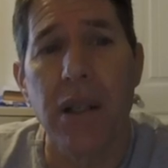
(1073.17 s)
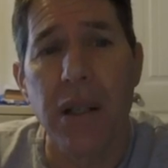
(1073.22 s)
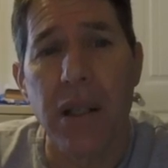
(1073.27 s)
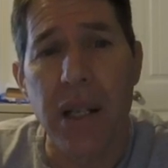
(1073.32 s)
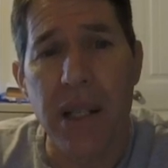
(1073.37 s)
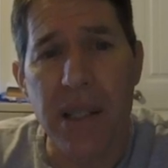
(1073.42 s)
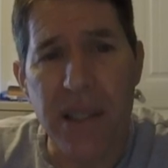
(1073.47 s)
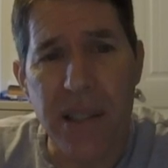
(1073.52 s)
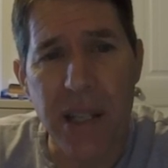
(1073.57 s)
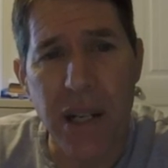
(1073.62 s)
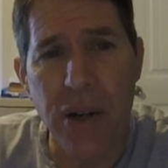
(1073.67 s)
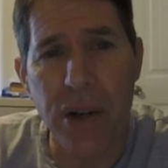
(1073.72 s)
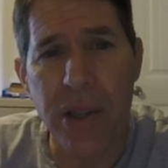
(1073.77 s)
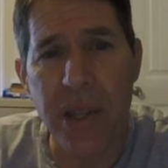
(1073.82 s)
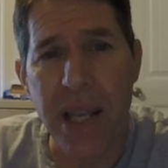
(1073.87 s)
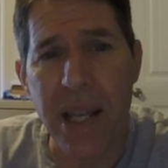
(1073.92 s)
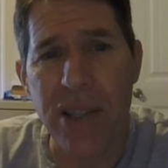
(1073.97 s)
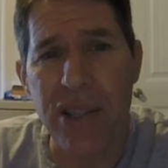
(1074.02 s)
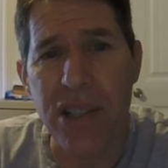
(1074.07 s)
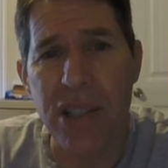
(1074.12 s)
Considering
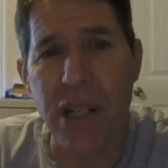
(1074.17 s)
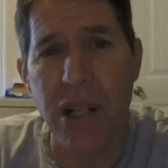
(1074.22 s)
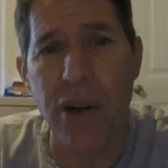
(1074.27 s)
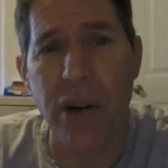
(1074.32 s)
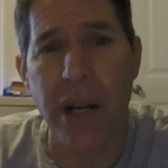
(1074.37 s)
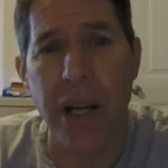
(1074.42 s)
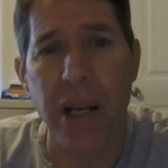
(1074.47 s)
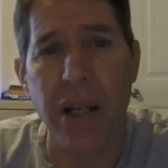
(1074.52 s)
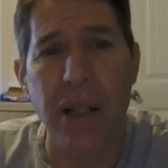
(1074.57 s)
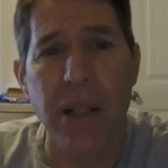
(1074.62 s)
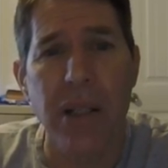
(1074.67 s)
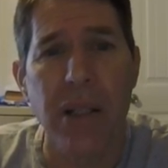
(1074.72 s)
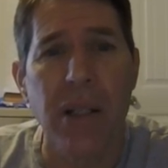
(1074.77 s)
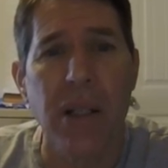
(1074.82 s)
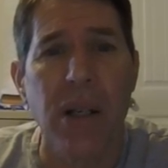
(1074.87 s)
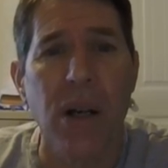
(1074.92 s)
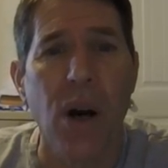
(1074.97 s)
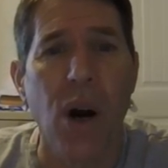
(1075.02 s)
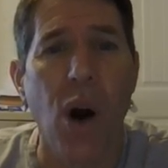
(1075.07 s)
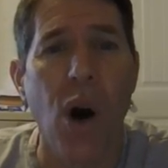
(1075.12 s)
the hysteria
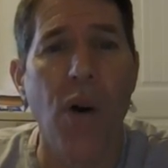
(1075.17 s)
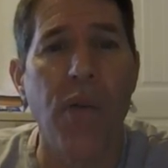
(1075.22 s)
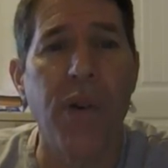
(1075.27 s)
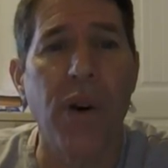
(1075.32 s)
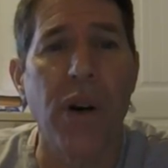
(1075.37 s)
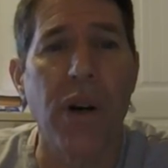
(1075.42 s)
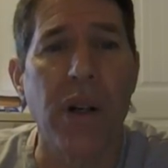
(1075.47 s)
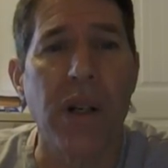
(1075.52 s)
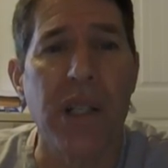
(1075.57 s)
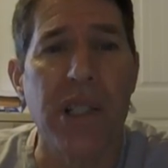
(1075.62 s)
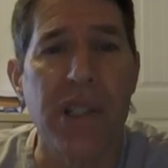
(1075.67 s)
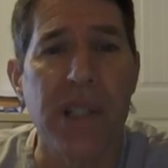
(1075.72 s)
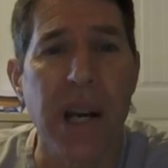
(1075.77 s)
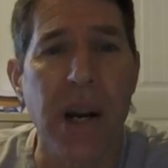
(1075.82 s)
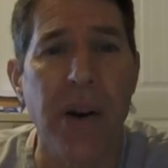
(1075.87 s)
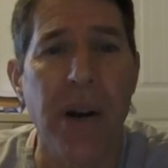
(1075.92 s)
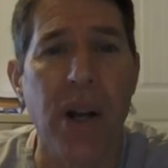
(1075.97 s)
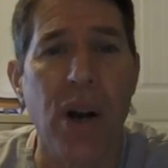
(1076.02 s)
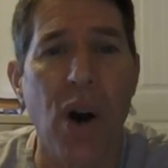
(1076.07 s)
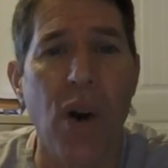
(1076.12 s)
over
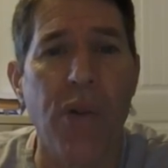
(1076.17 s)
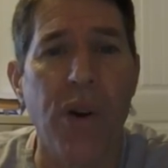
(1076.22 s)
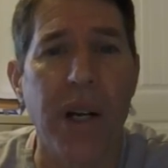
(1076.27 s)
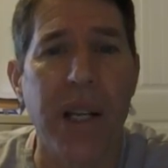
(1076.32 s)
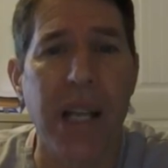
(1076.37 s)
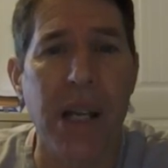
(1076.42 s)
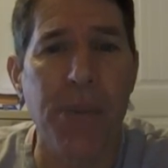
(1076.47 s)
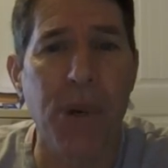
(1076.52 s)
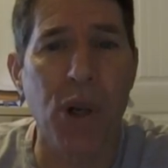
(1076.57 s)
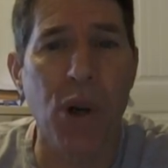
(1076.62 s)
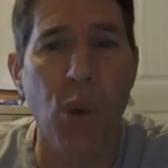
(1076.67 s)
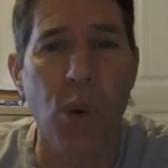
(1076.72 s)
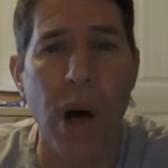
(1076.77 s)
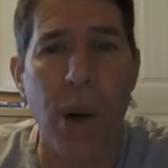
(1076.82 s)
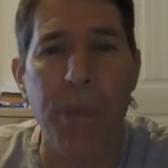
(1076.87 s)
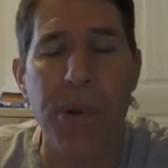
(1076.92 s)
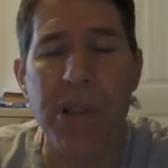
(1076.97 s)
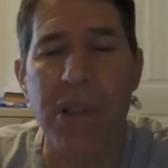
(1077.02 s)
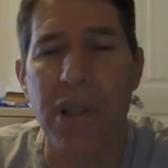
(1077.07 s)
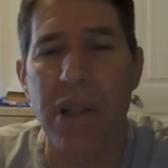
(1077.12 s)
chemical
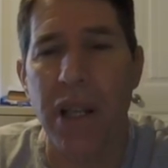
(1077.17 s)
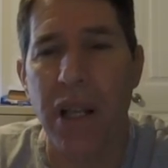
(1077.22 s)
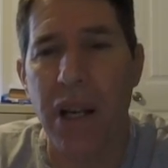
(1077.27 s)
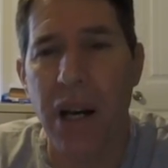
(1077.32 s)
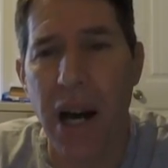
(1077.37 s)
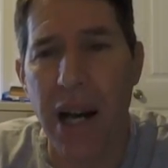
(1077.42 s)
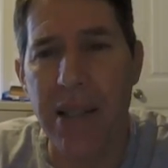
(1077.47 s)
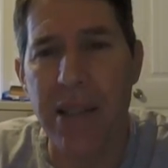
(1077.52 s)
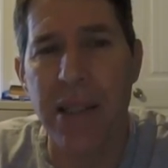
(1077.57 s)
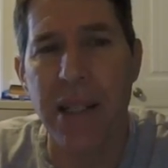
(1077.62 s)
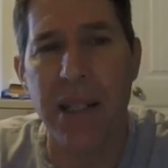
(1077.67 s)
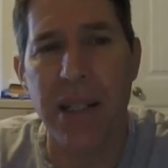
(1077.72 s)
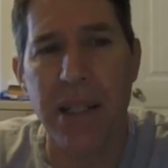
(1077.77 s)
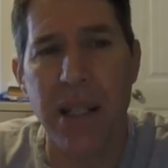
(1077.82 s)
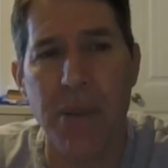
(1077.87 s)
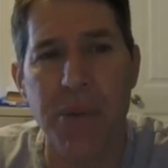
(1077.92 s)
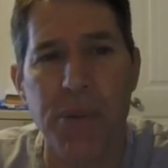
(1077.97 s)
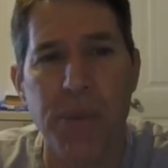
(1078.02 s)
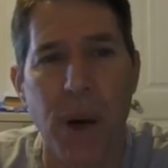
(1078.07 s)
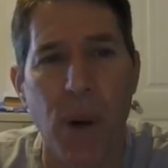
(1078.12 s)
weapons and the constant
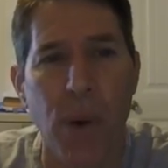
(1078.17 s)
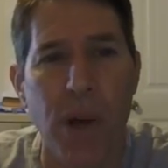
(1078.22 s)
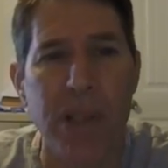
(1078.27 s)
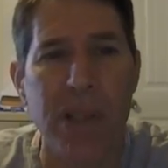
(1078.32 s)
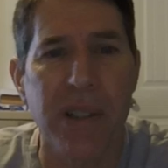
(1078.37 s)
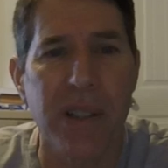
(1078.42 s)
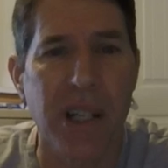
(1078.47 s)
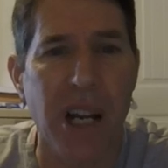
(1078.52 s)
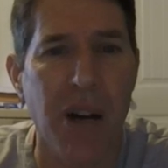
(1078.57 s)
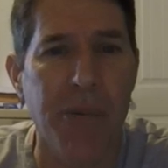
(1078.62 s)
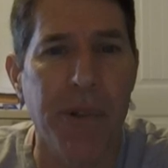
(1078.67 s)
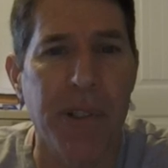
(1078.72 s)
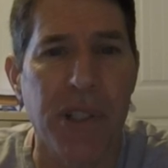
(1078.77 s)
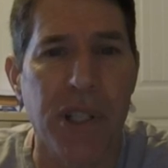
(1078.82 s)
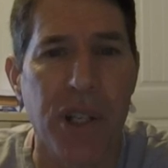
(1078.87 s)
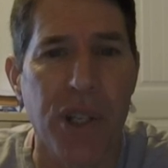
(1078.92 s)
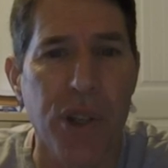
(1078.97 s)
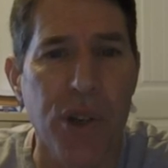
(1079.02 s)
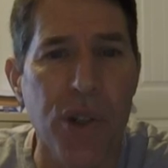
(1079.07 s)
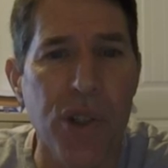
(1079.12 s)
attempts by Western governments
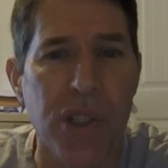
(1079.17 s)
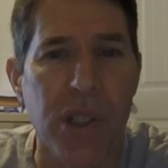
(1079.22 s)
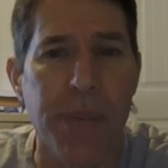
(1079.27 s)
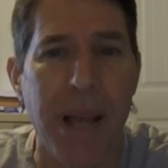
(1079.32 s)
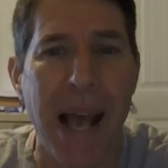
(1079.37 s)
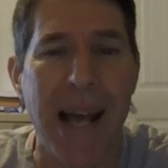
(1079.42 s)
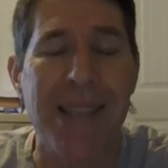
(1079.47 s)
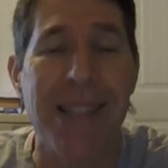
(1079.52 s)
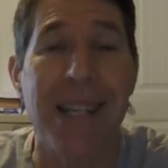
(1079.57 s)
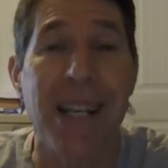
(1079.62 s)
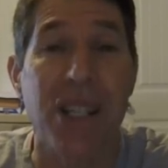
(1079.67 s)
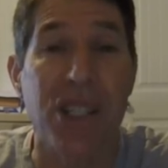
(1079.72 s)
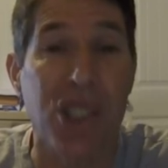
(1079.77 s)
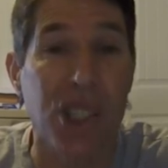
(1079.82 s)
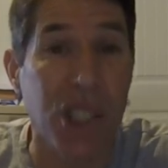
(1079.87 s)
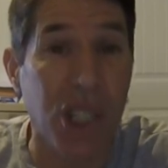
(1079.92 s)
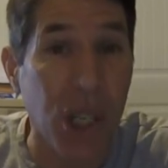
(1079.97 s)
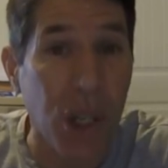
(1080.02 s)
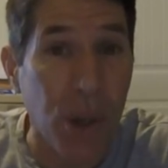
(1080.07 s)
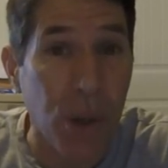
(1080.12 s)
to use them as an
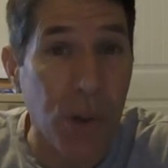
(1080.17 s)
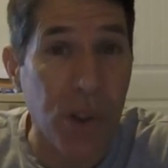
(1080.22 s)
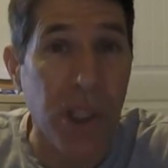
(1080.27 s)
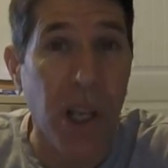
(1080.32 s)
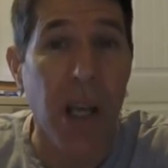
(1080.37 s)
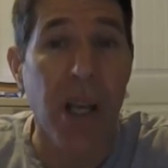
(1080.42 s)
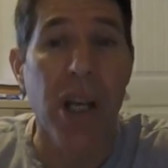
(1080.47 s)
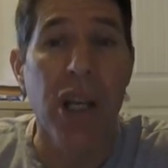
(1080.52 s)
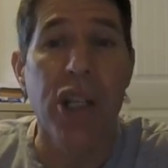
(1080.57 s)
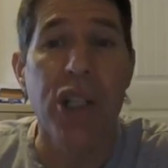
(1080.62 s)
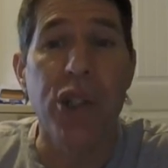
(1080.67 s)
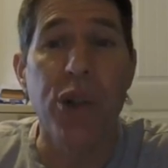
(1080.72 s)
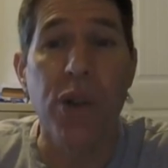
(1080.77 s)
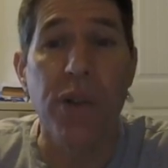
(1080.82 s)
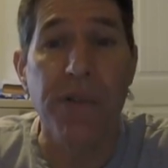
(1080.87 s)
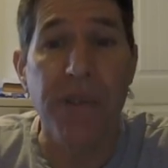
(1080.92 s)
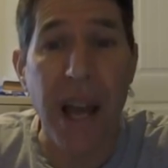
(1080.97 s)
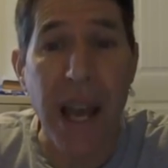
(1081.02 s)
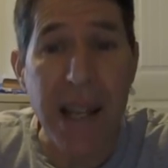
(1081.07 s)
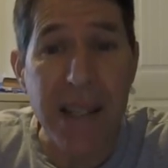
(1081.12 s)
excuse to
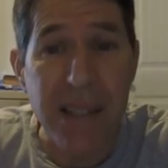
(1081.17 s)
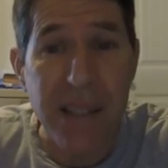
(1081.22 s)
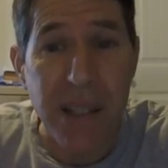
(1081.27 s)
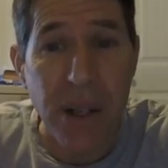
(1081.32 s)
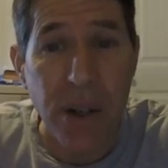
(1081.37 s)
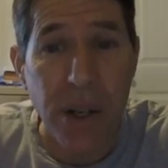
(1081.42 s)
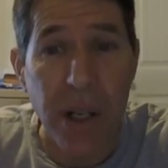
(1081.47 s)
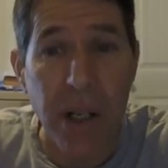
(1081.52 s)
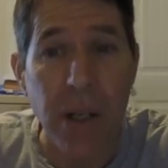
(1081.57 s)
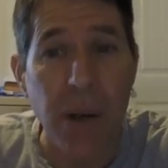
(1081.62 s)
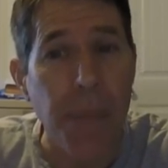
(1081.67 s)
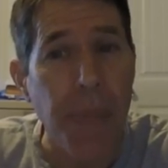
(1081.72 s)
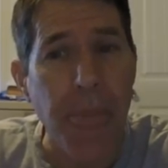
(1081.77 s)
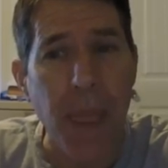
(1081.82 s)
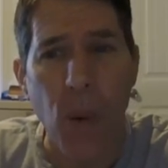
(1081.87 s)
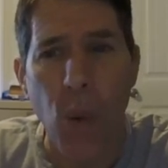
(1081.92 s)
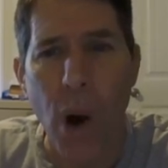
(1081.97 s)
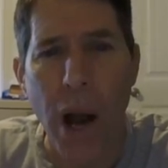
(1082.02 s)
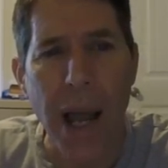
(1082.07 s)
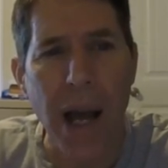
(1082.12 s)
invade Syria,
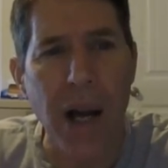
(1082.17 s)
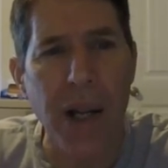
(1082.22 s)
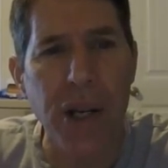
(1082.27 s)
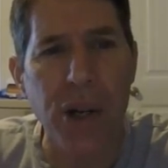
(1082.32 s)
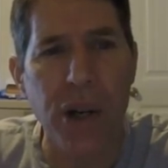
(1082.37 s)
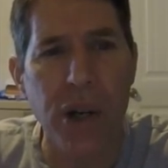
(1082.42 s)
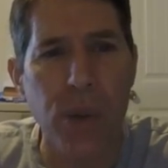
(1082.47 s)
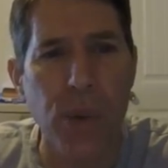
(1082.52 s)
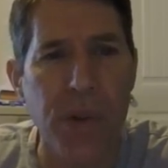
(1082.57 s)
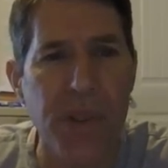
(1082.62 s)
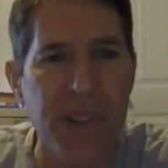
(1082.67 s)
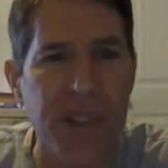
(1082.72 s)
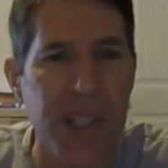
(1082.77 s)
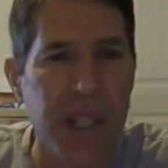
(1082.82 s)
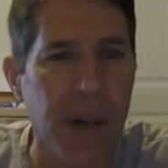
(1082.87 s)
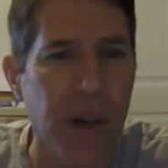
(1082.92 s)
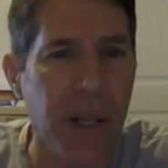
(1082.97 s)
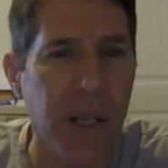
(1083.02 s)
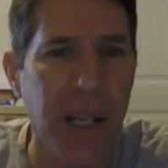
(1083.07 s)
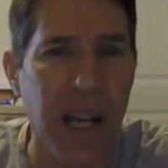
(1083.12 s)
why on earth would the
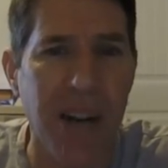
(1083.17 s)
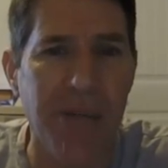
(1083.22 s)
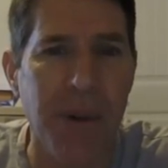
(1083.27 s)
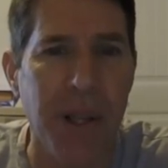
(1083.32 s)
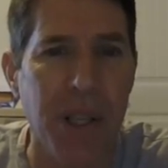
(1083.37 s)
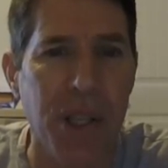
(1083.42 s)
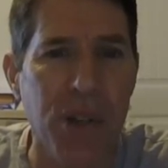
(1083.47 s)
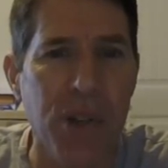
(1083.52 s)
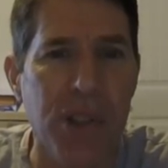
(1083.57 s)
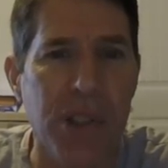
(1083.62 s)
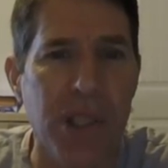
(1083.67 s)
Syrian government use